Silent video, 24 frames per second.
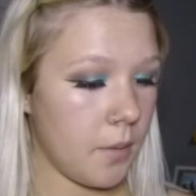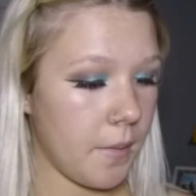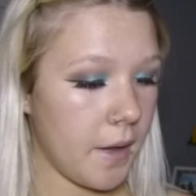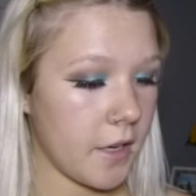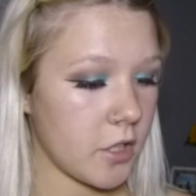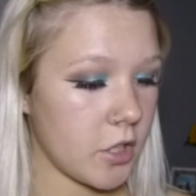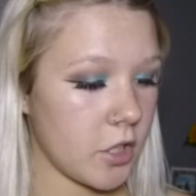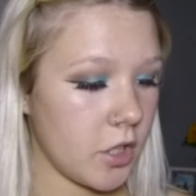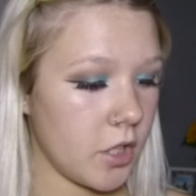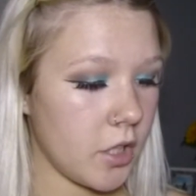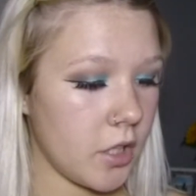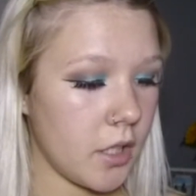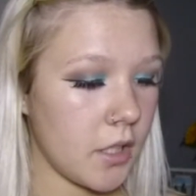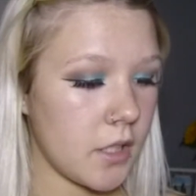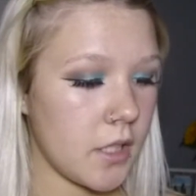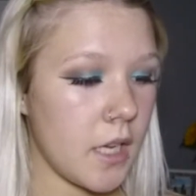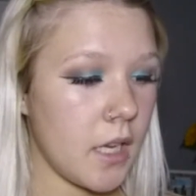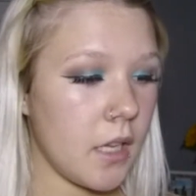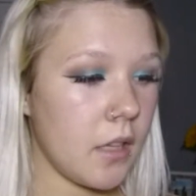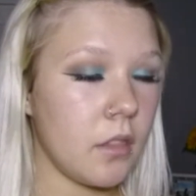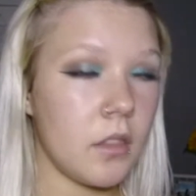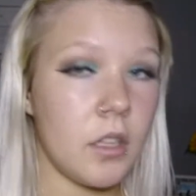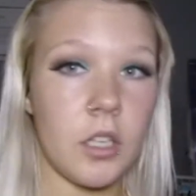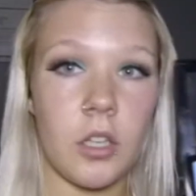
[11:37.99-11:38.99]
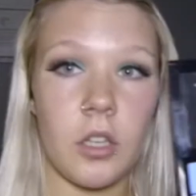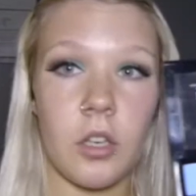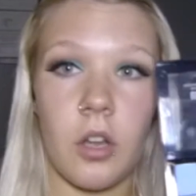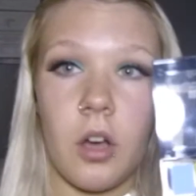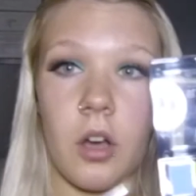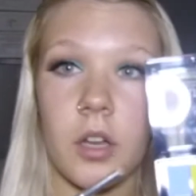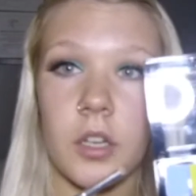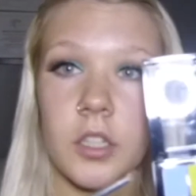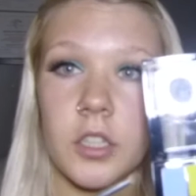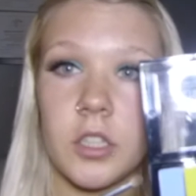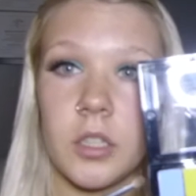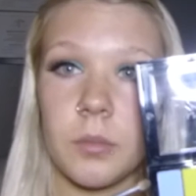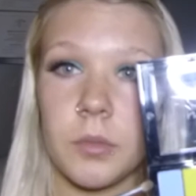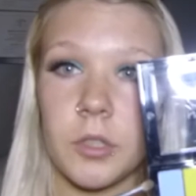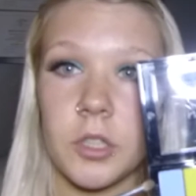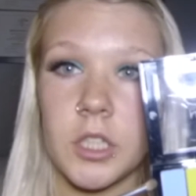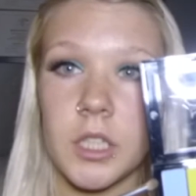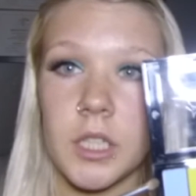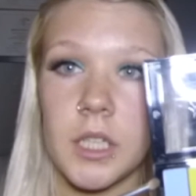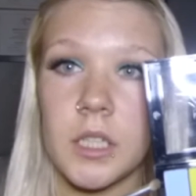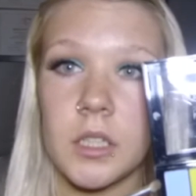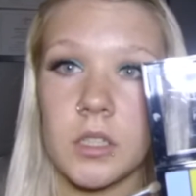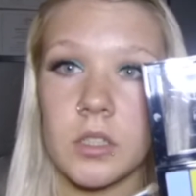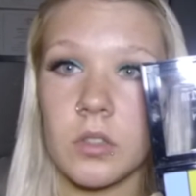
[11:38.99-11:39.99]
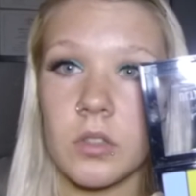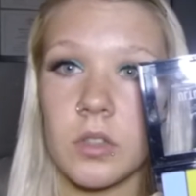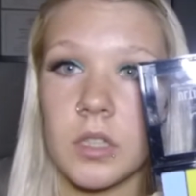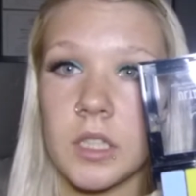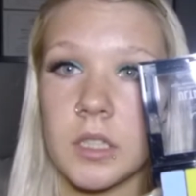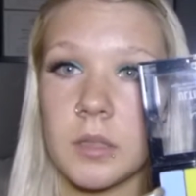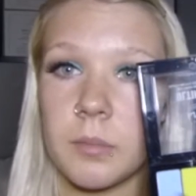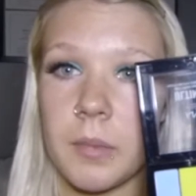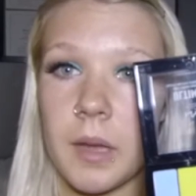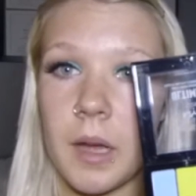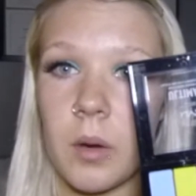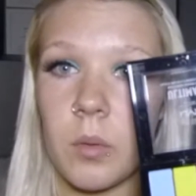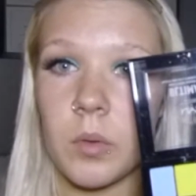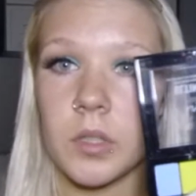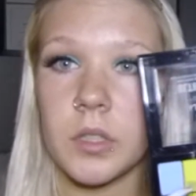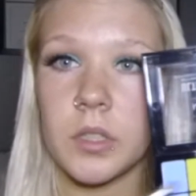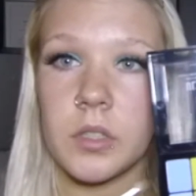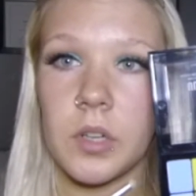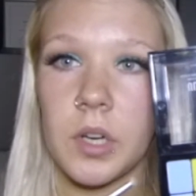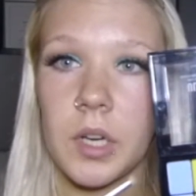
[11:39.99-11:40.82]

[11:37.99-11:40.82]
actually going to take the non-shimmer shades, so these matte ones